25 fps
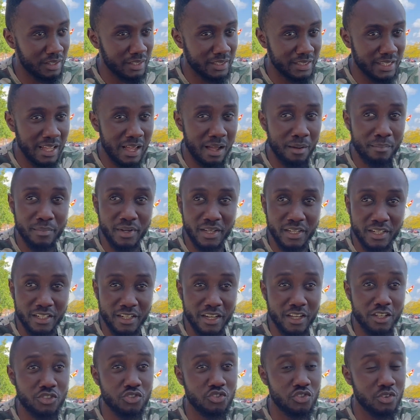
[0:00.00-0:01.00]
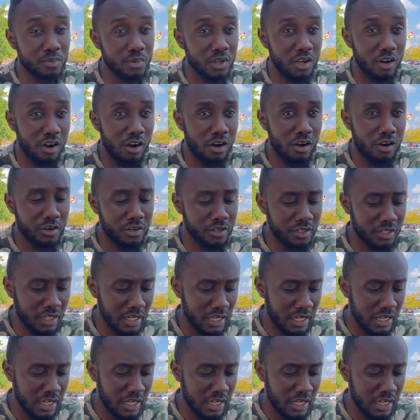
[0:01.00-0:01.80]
That made it extremely hard,